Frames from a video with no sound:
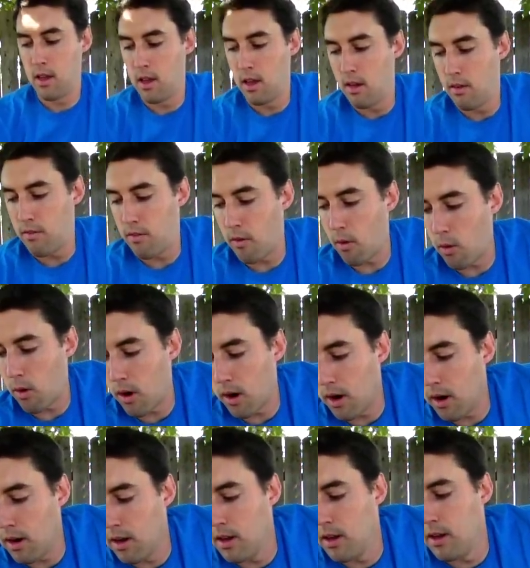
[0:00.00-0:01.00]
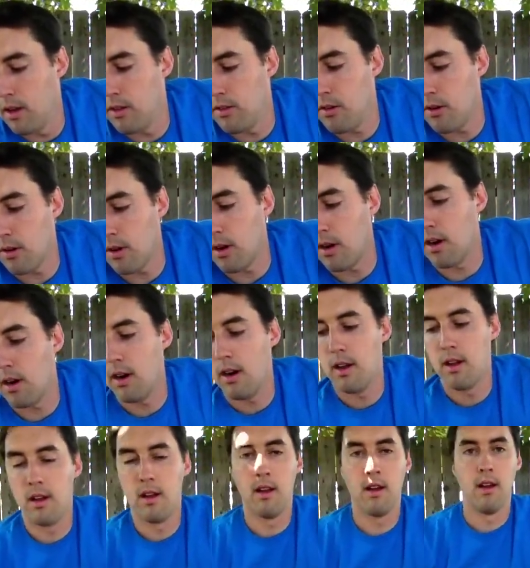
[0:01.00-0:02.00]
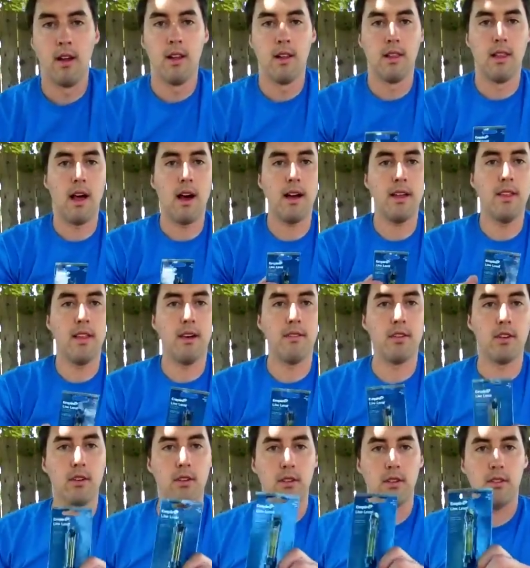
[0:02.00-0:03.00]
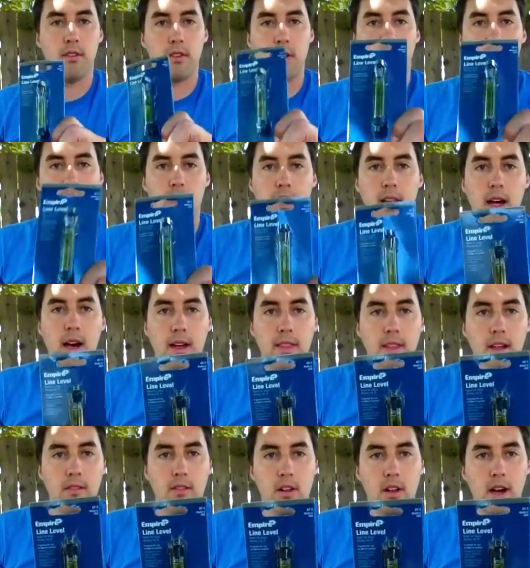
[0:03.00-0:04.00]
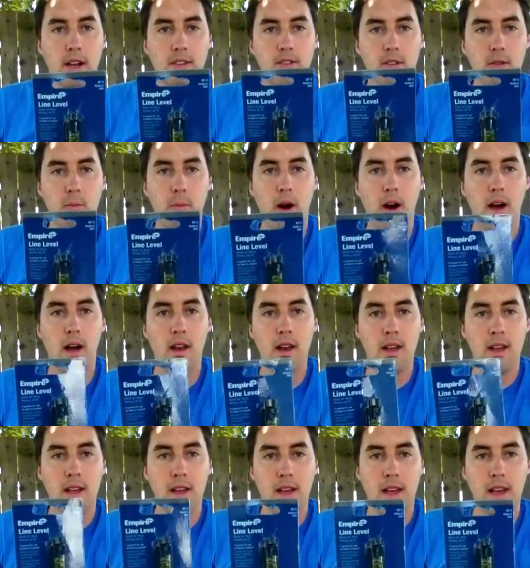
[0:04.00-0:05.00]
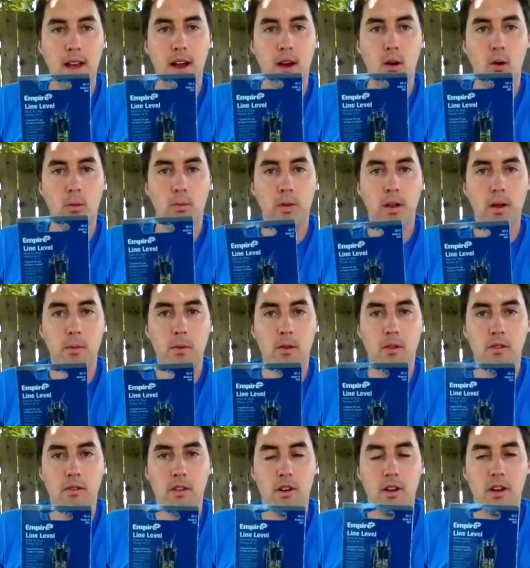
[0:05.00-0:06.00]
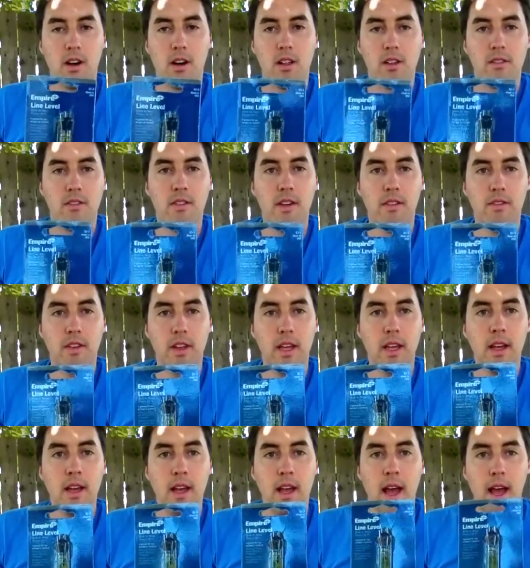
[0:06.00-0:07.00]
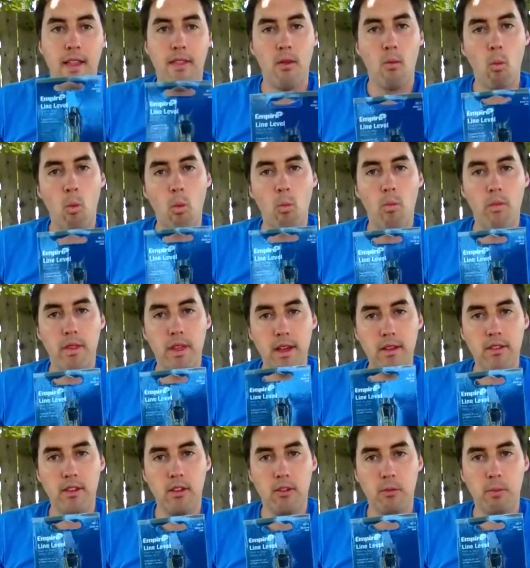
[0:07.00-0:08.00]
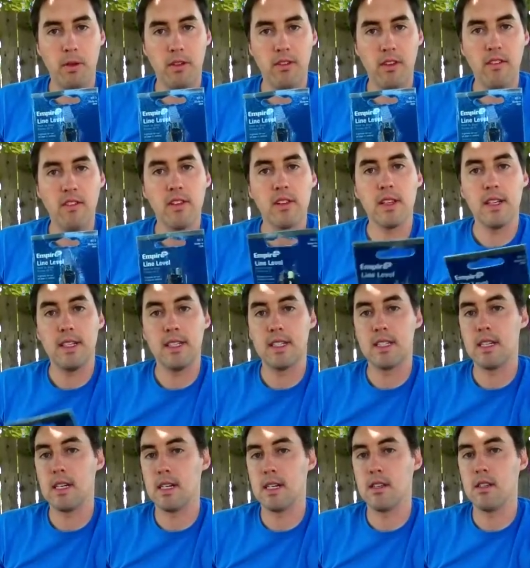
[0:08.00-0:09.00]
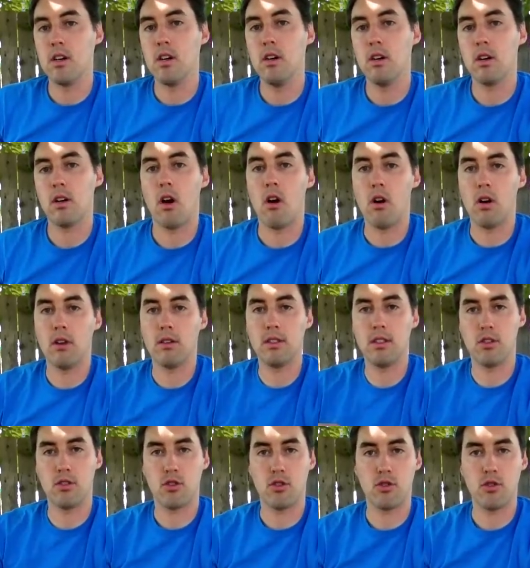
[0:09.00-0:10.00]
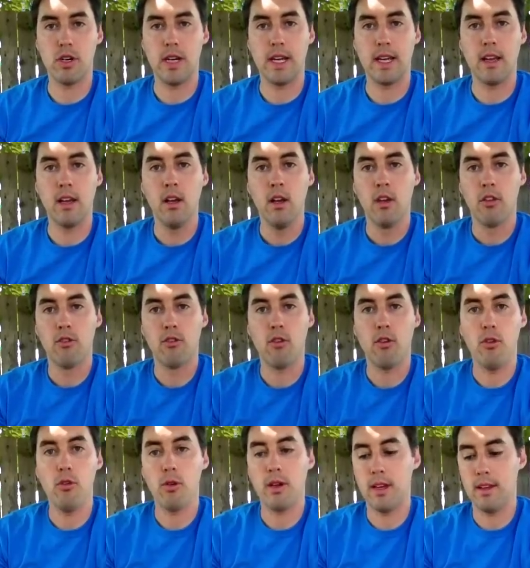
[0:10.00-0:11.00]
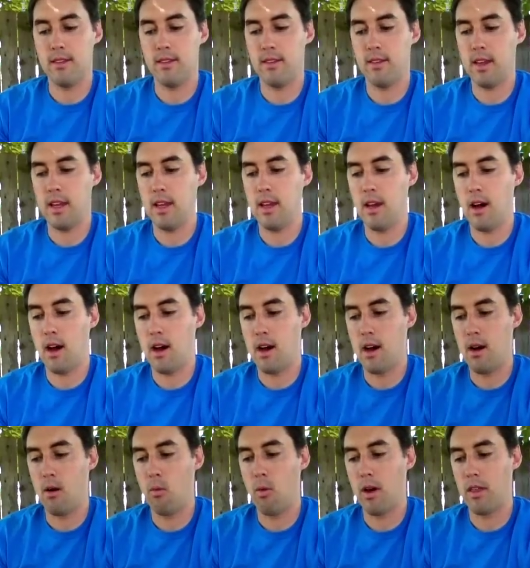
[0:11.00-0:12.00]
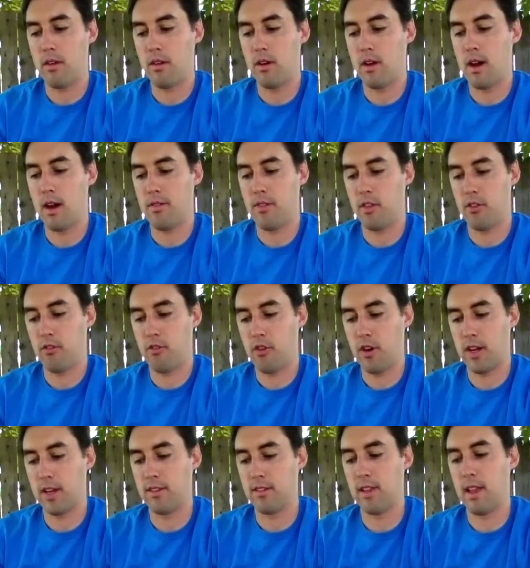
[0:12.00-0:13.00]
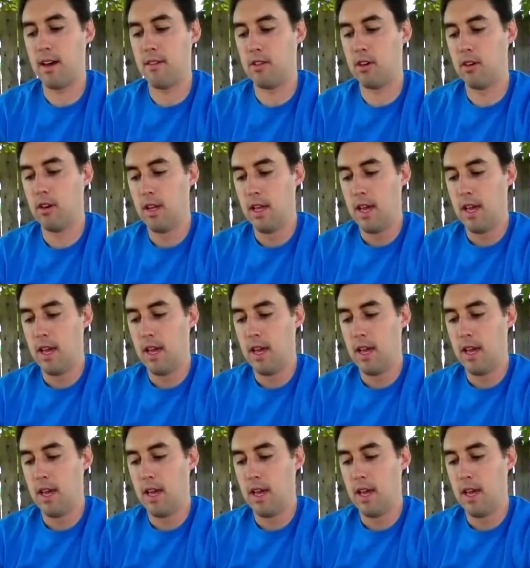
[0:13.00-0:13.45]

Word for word: for your line level. This is called a line level. I just bought it at Home Depot for $1.50 and this is specifically designed to hook onto string so you can see uh, whether or not the string is level